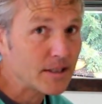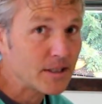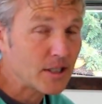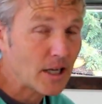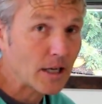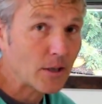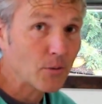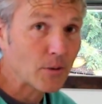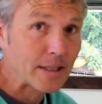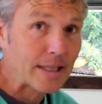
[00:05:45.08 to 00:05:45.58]

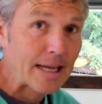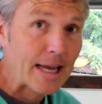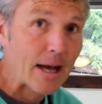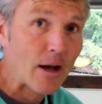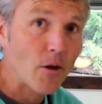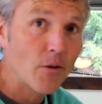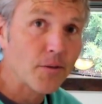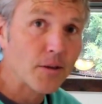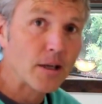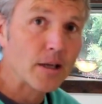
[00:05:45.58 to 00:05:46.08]
generally
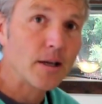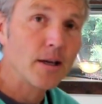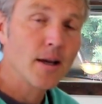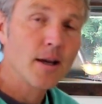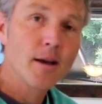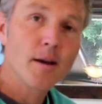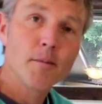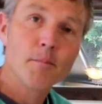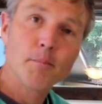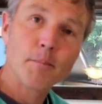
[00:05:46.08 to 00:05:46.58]
healthy,
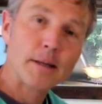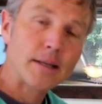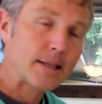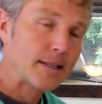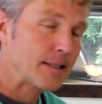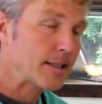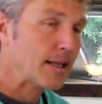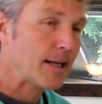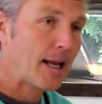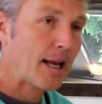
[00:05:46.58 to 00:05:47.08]
but
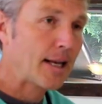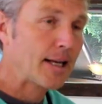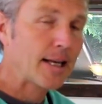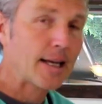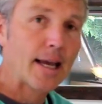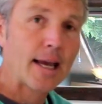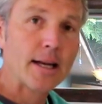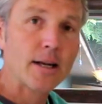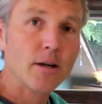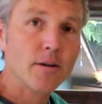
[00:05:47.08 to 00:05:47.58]
is an
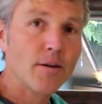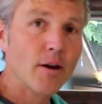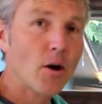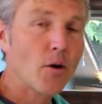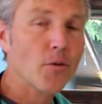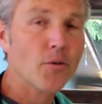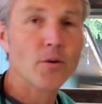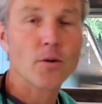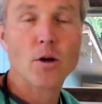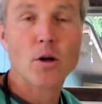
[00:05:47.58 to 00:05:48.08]
indicator of
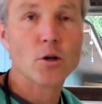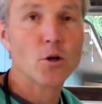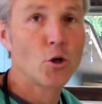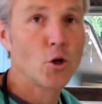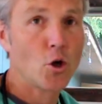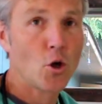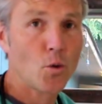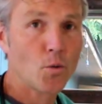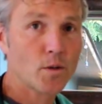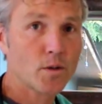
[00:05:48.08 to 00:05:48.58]
health or
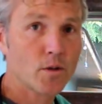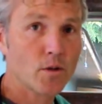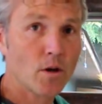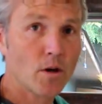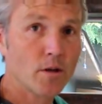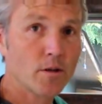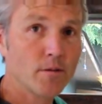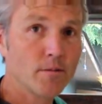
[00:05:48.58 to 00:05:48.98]
not? No, it's not.